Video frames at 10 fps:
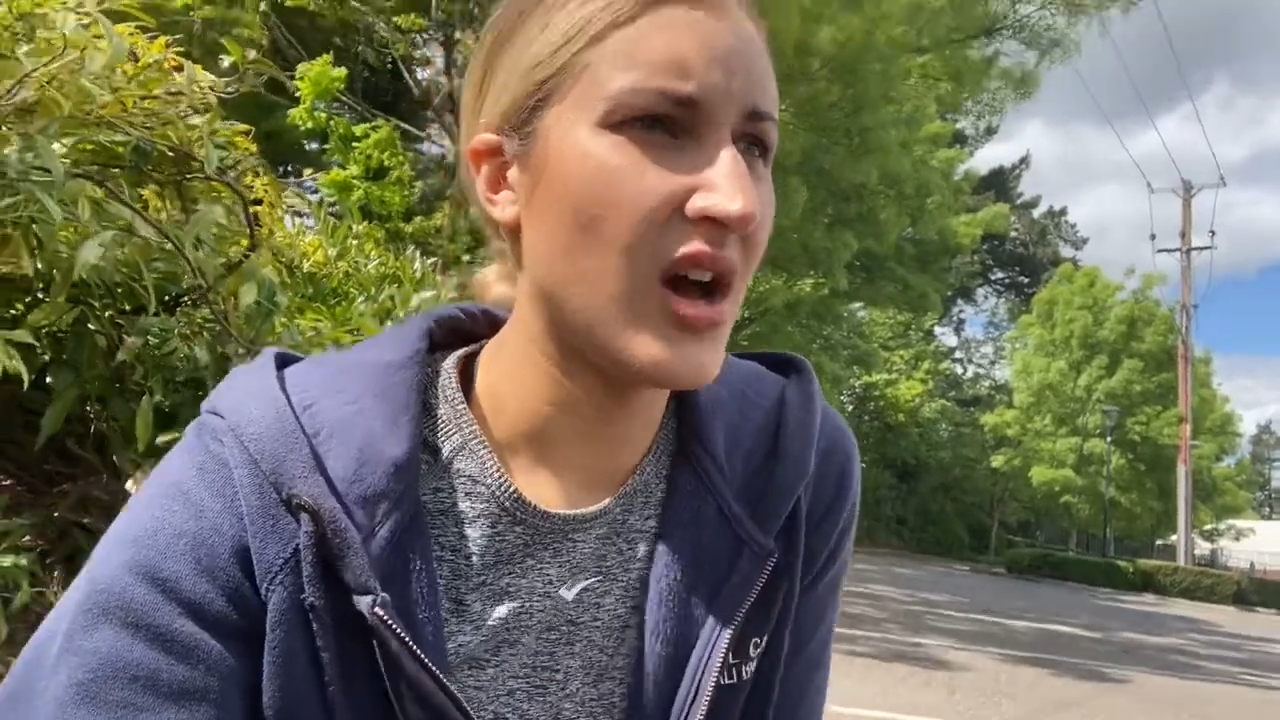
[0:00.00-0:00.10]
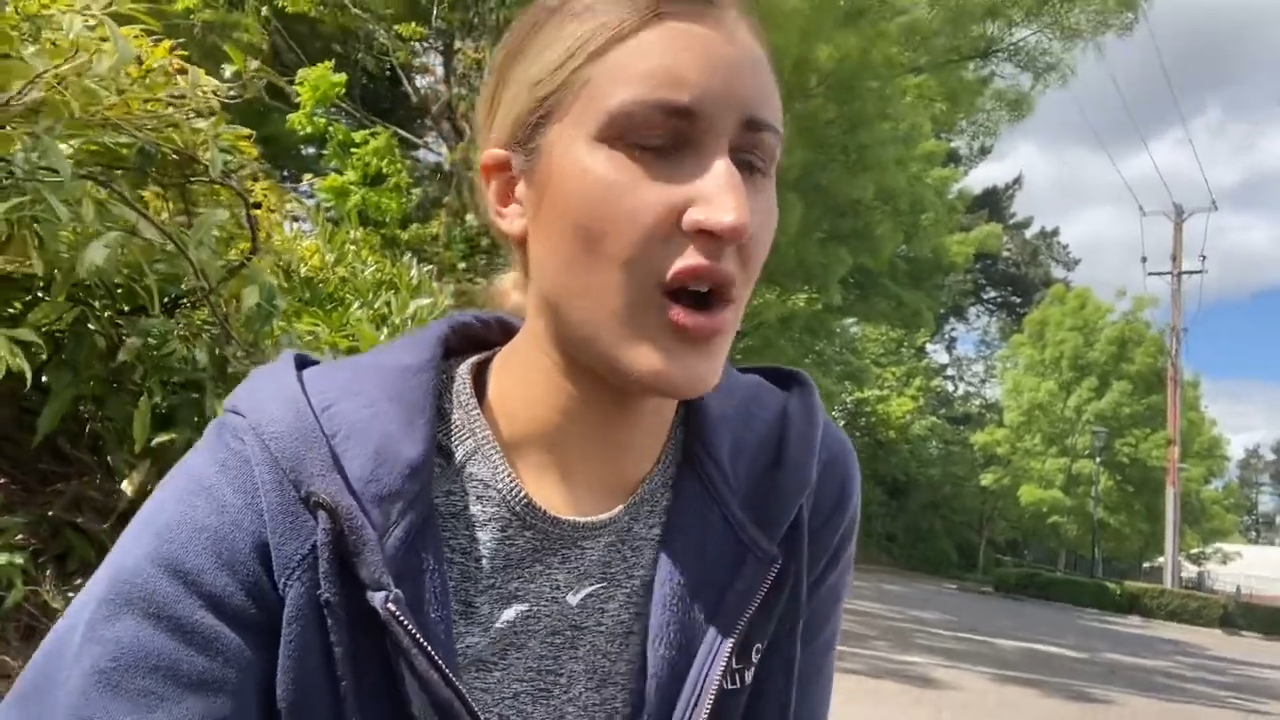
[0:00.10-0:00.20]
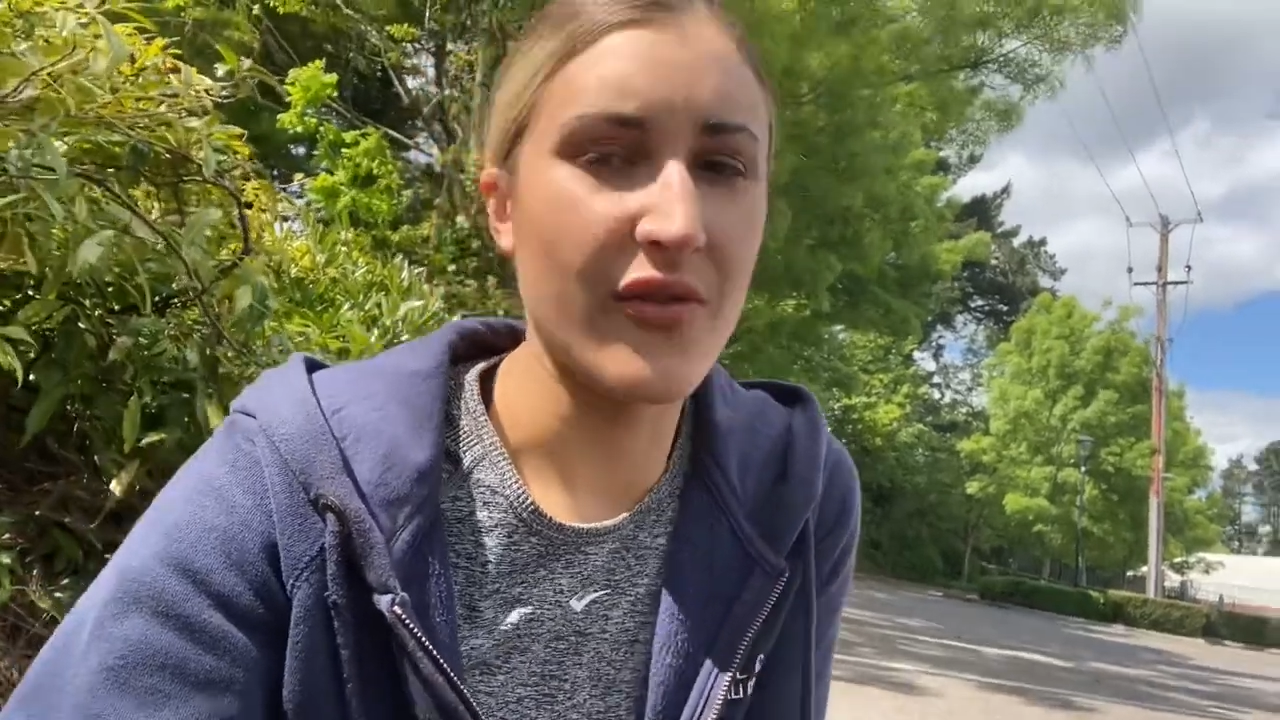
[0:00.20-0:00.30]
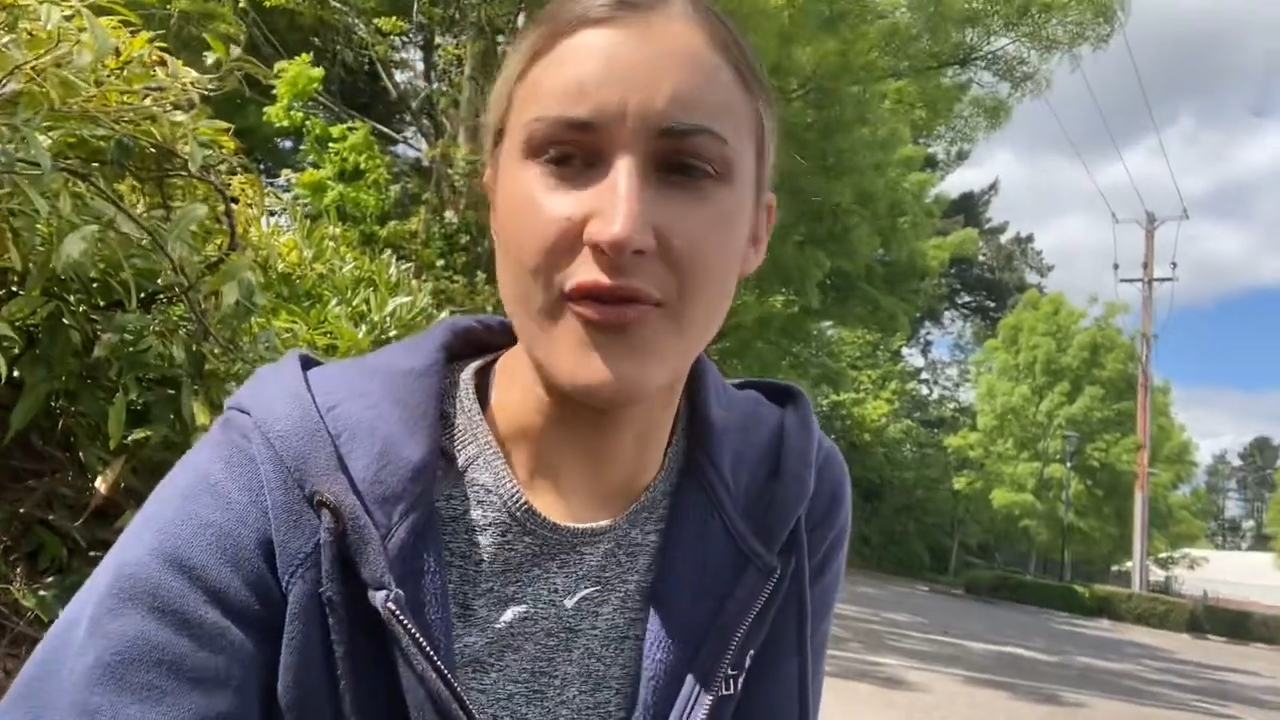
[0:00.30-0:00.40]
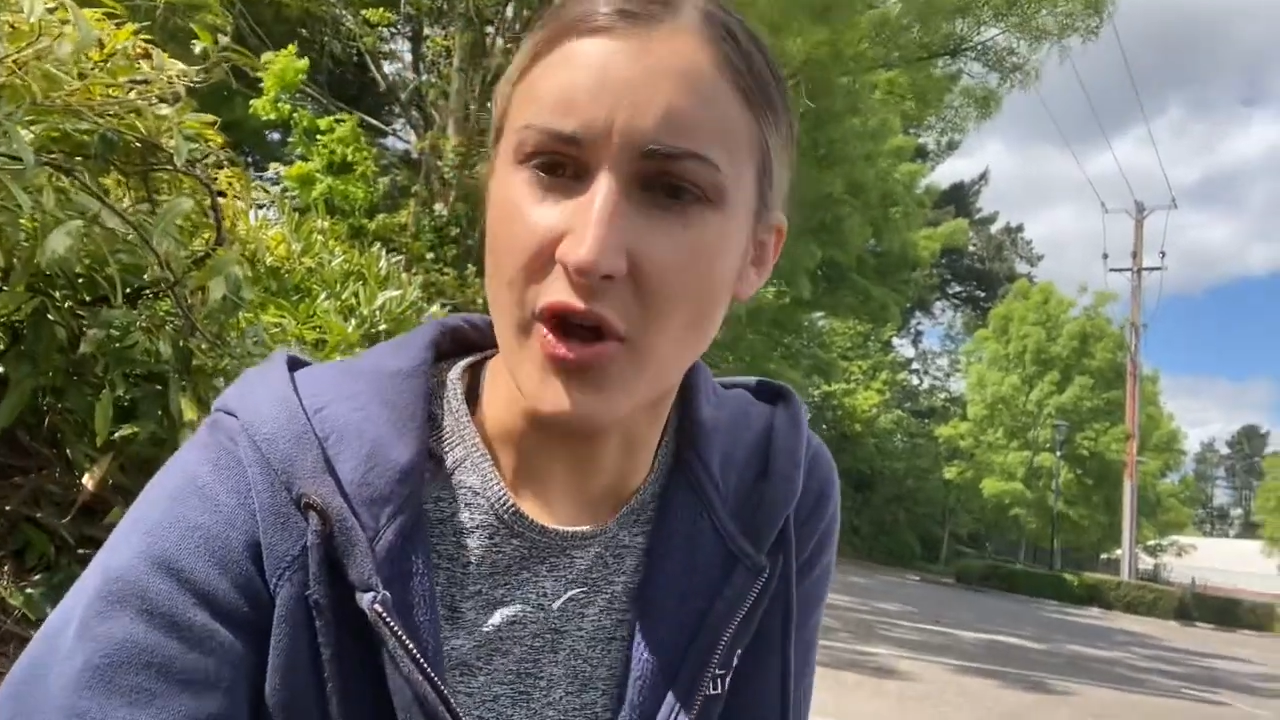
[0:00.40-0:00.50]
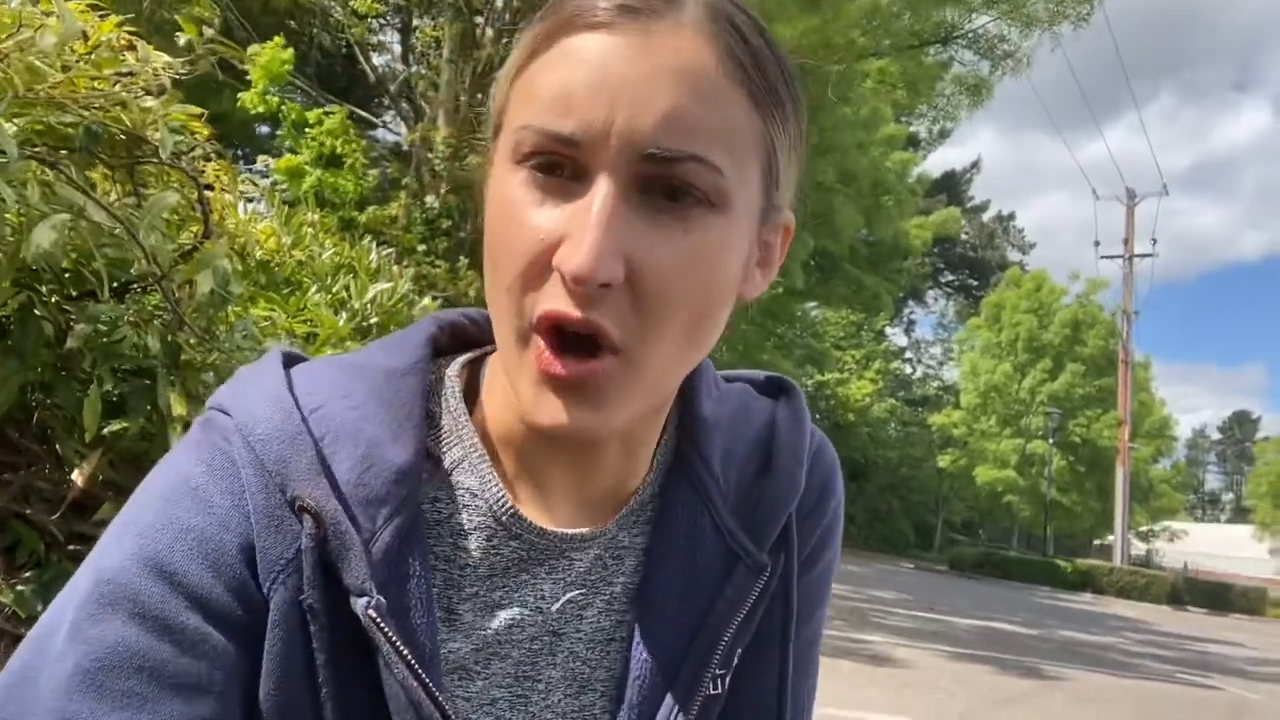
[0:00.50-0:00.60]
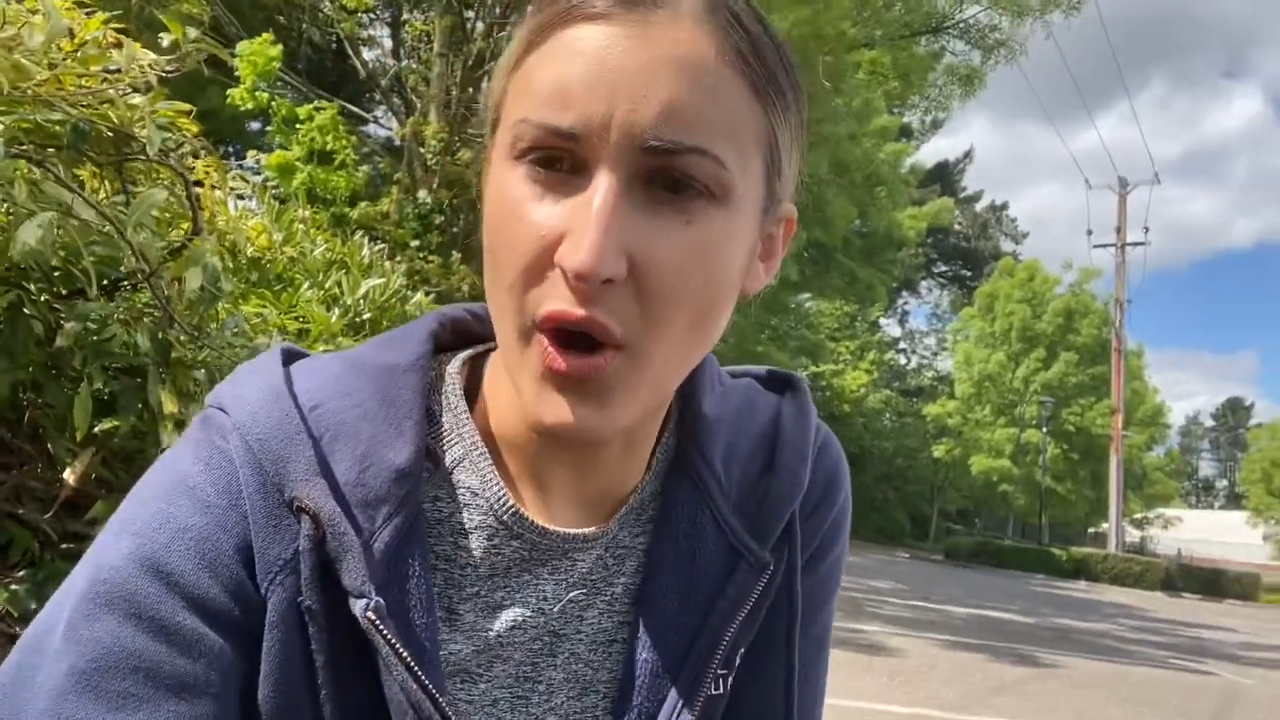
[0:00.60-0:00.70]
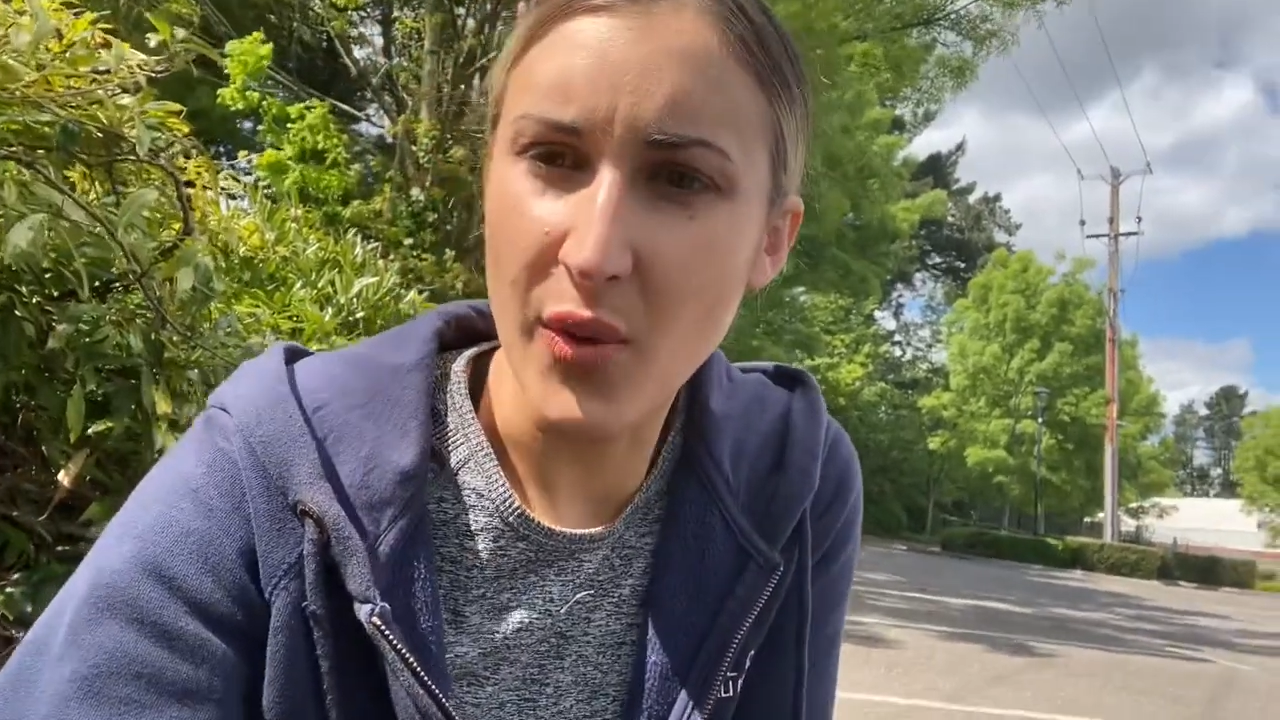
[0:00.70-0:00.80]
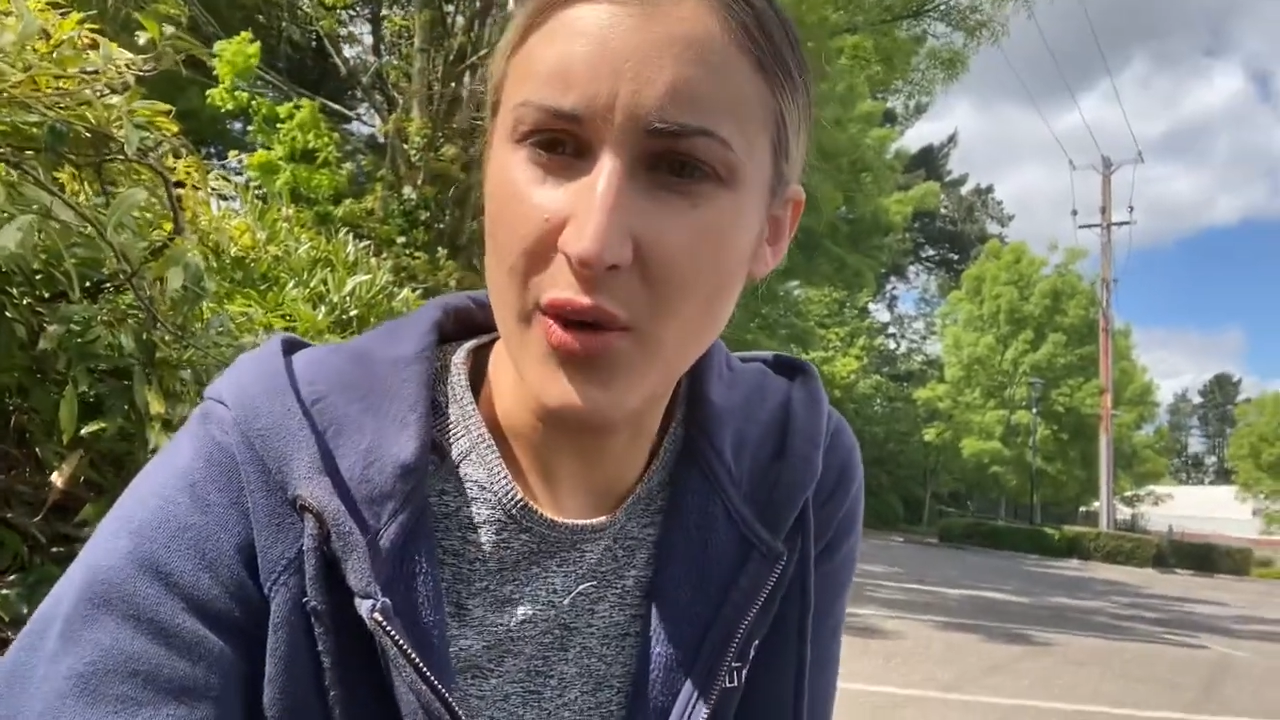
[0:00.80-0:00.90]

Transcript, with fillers: of the whole